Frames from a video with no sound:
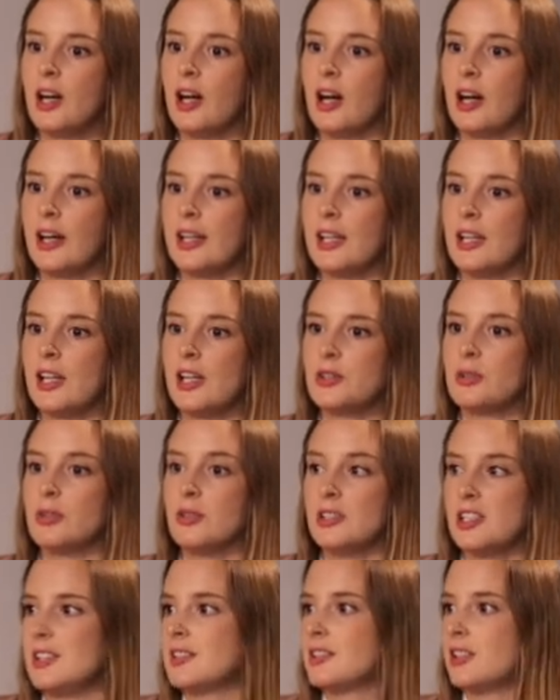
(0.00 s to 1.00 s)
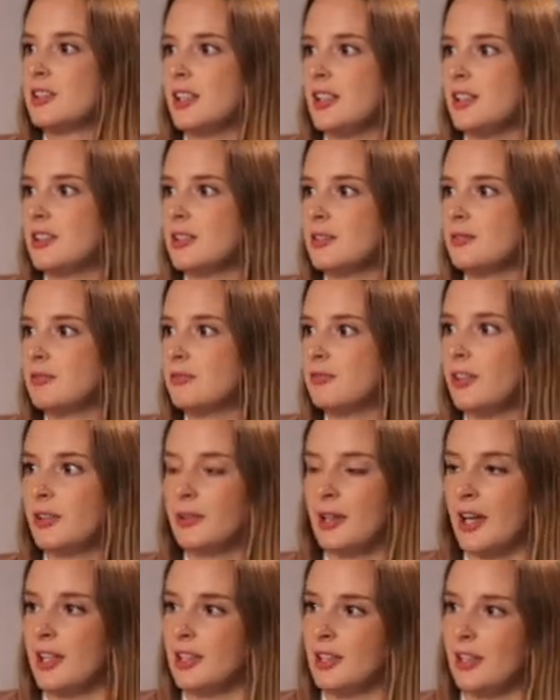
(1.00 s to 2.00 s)
I had already studied
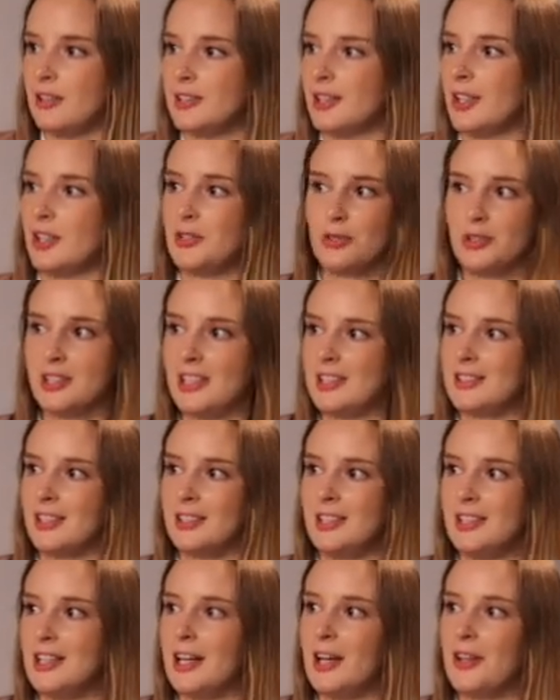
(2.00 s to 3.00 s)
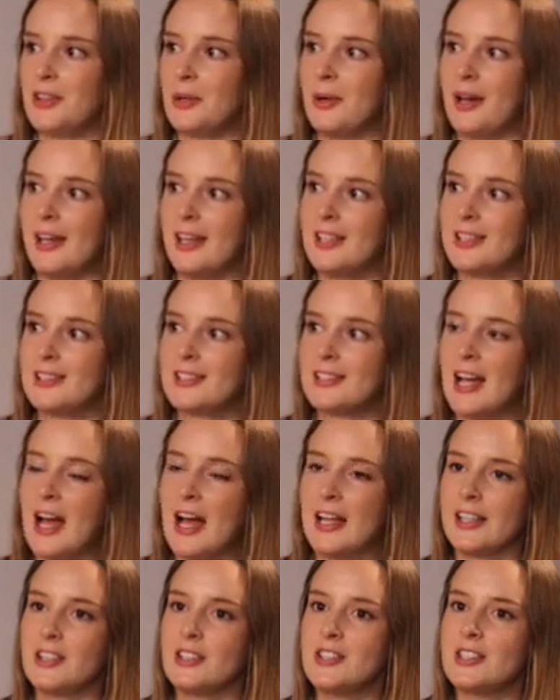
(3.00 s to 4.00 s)
volcanoes and I'd already studied earthquakes,
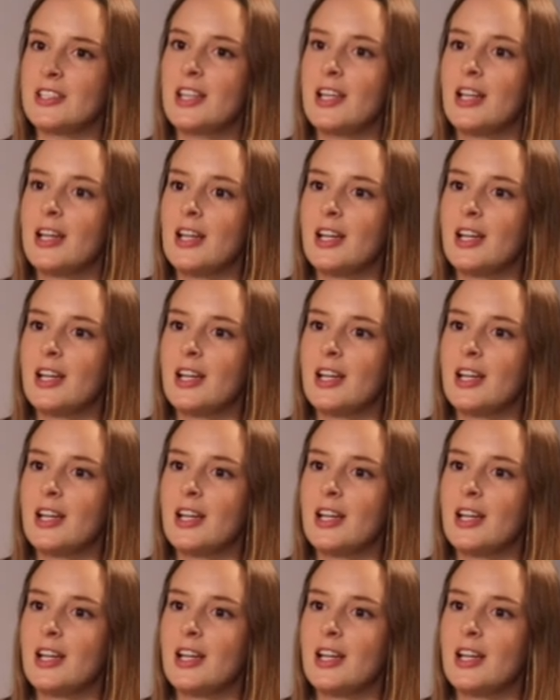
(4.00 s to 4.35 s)
and